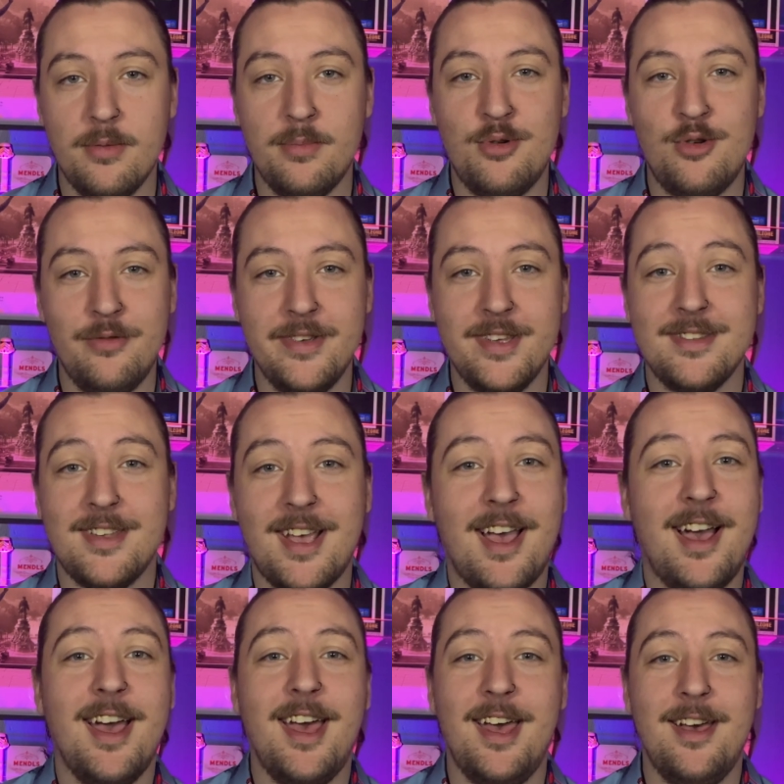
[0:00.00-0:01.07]
movies like
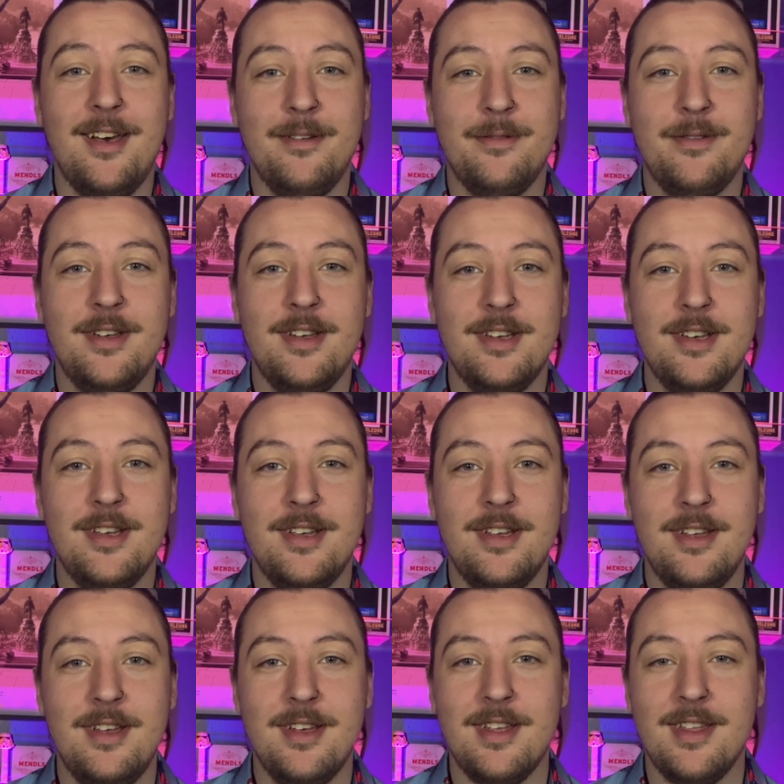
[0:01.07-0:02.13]
I have
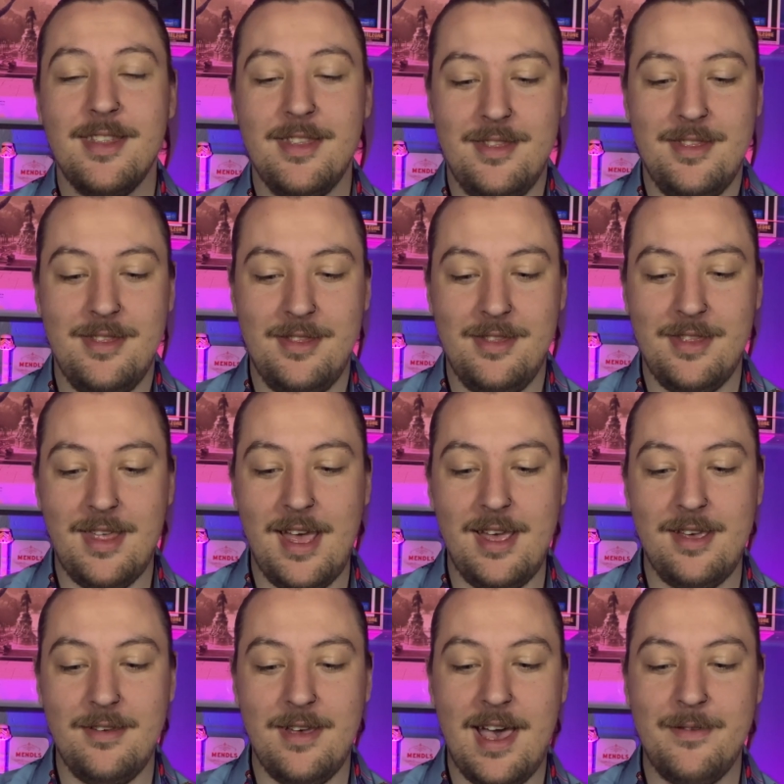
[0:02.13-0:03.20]

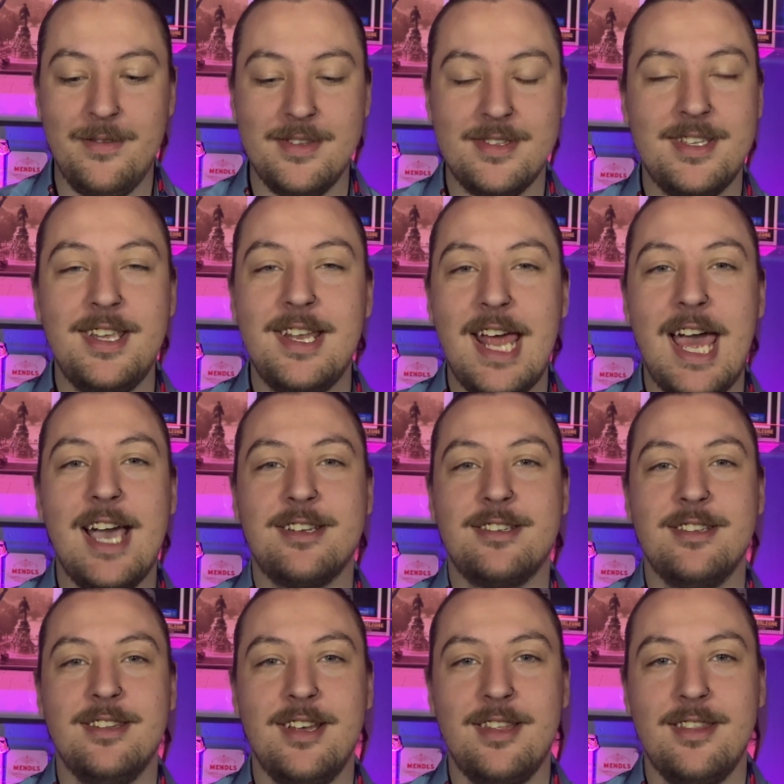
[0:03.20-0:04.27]
they haven't seen
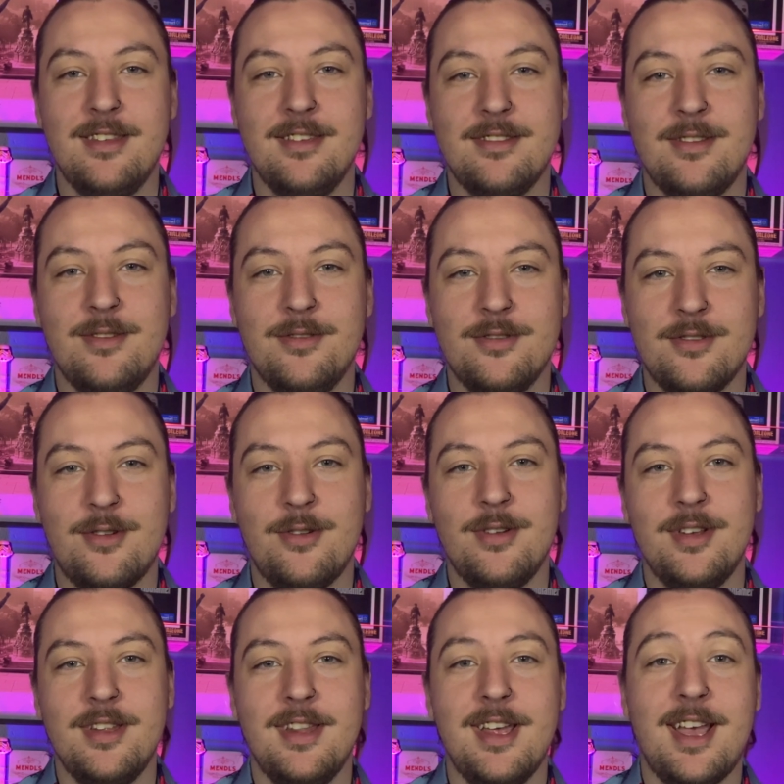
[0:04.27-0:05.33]
action like this on
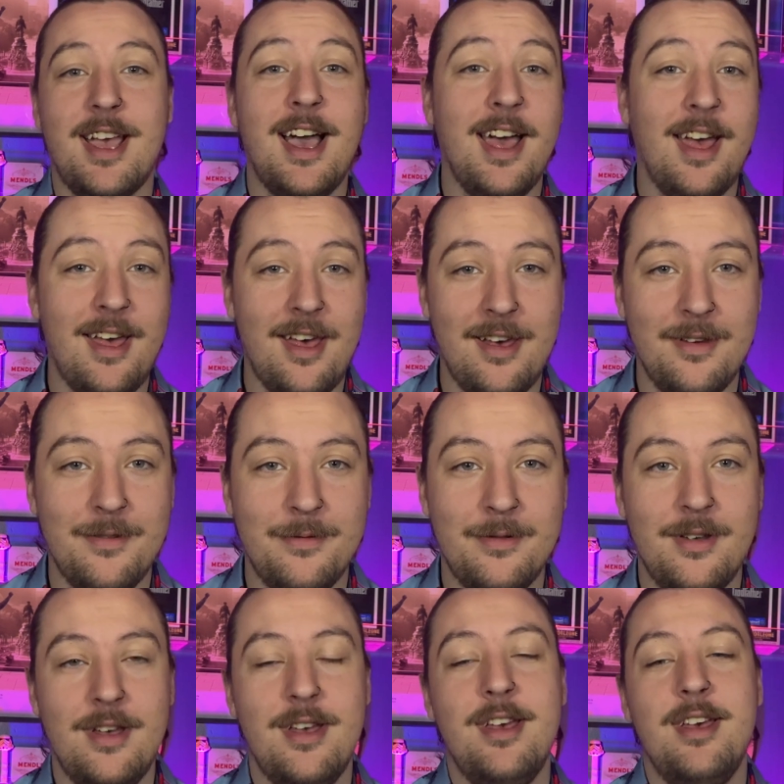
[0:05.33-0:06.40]
screen like I have.
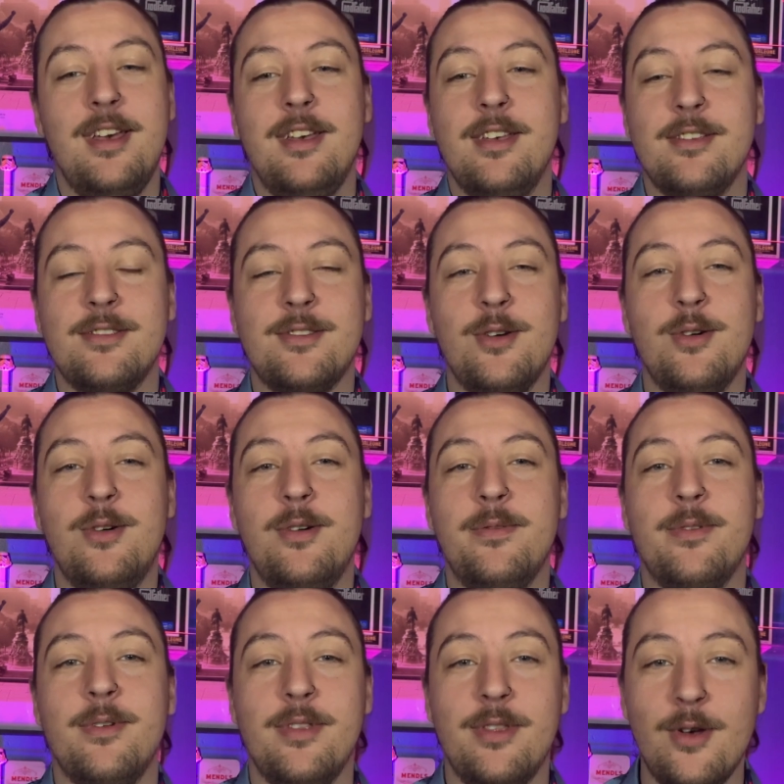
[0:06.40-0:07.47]
So
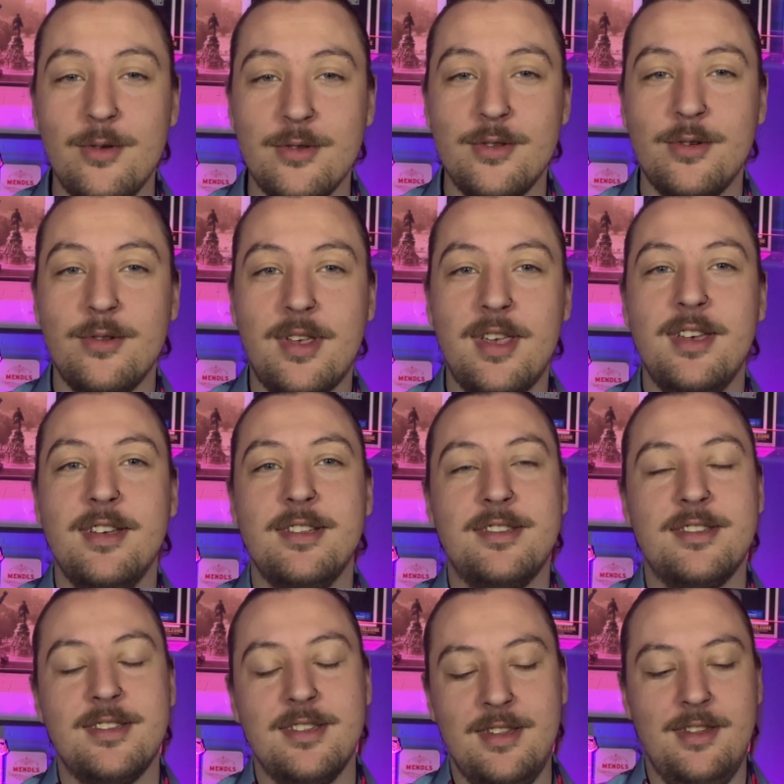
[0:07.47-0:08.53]
for those little
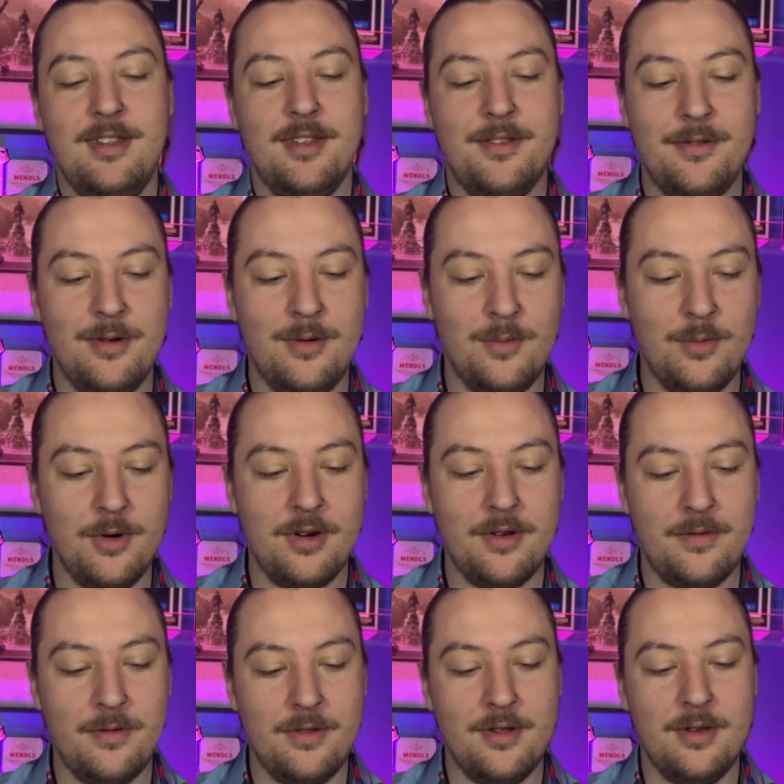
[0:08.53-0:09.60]
kids, this film worked
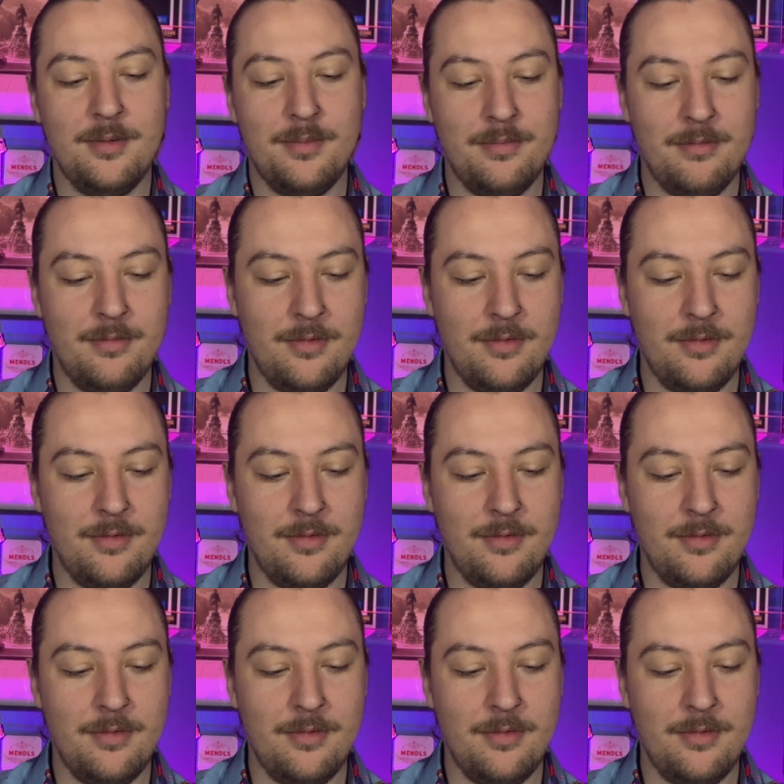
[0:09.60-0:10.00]
for them